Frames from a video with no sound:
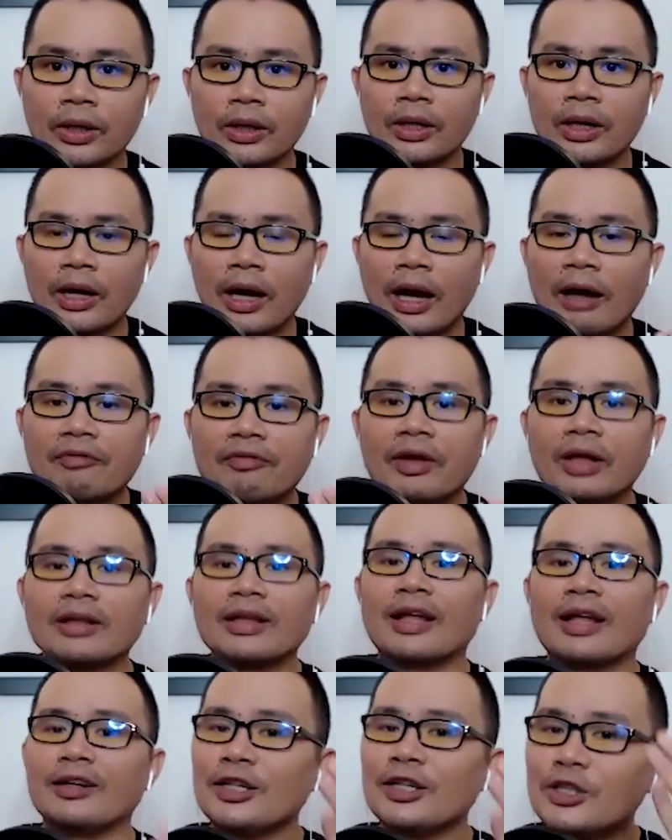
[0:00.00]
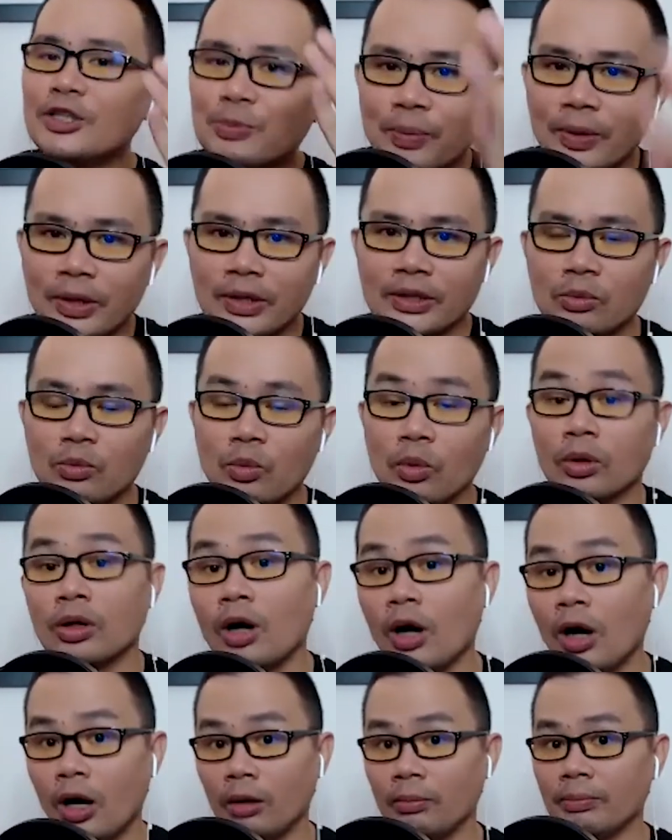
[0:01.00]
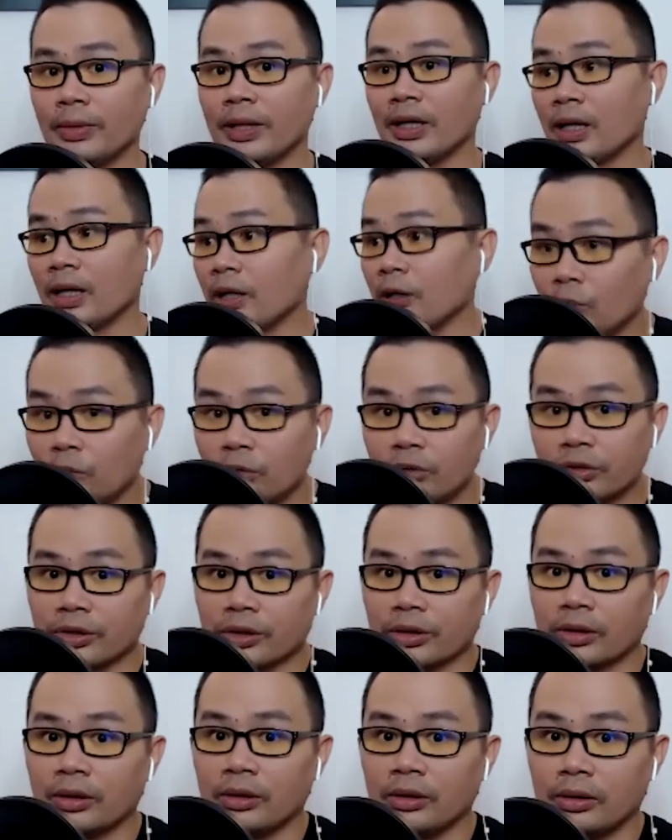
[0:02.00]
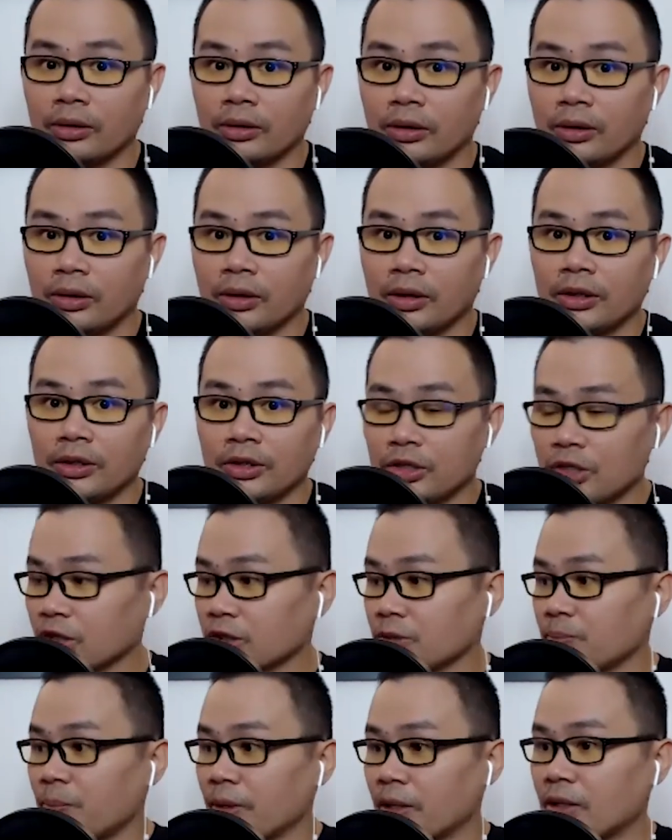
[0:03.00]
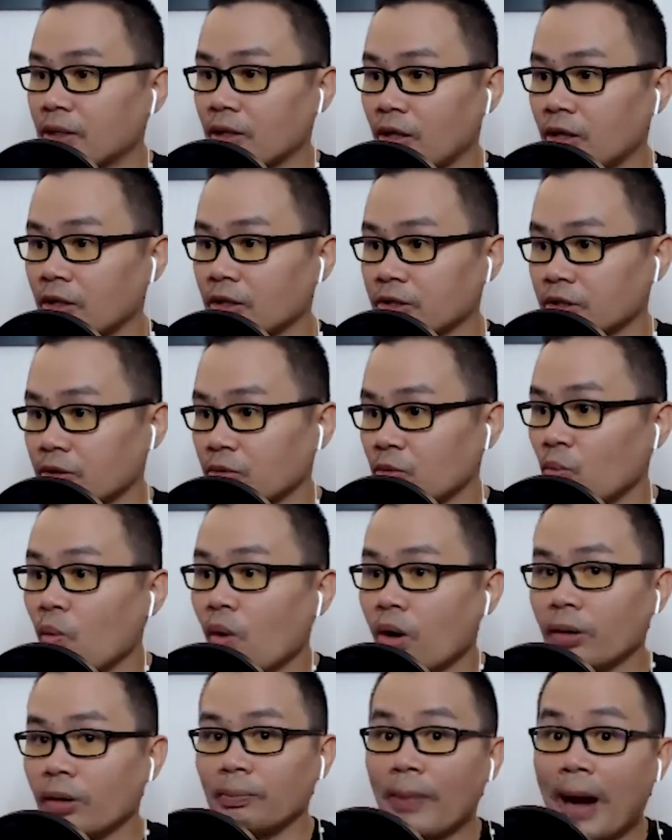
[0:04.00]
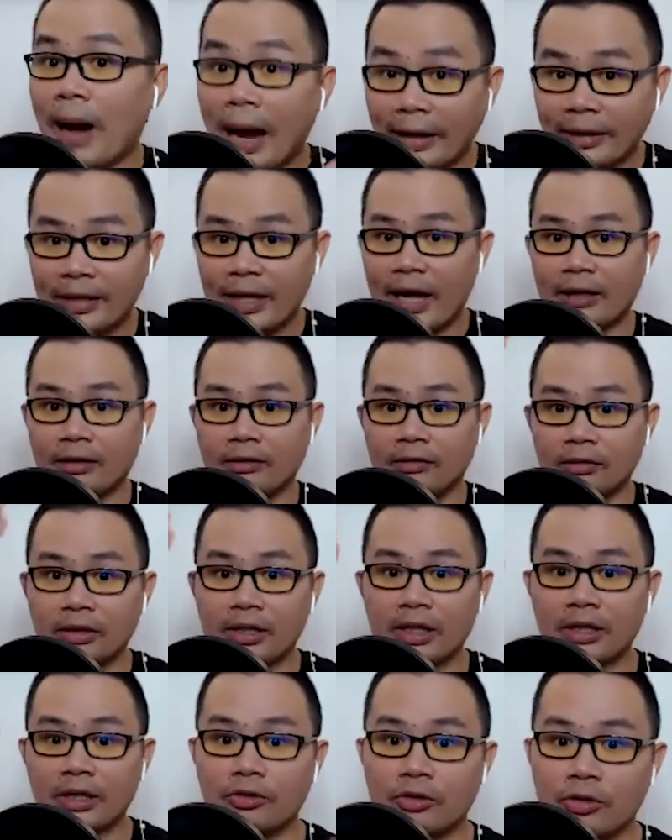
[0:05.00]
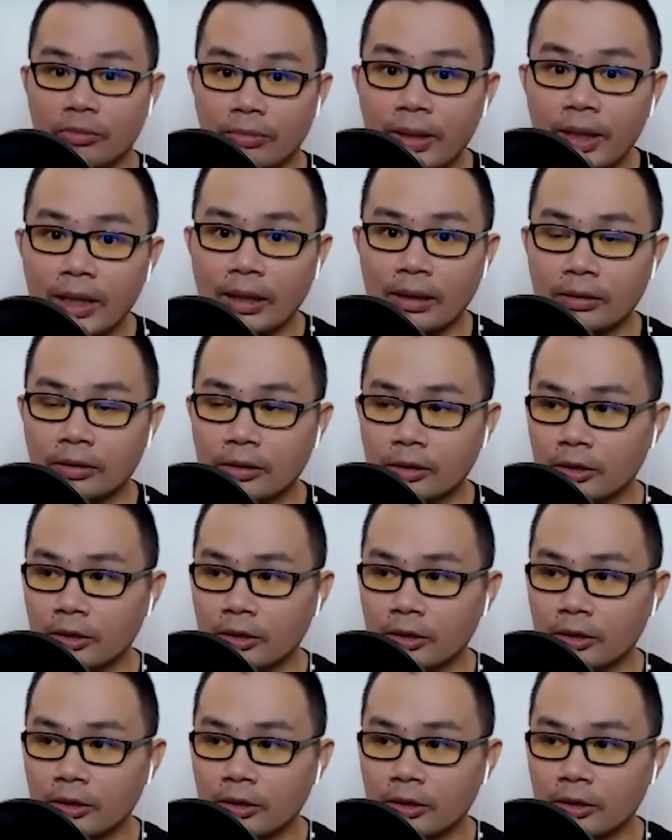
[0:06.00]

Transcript: I felt that this person will call me a loser just because what my dad did to me.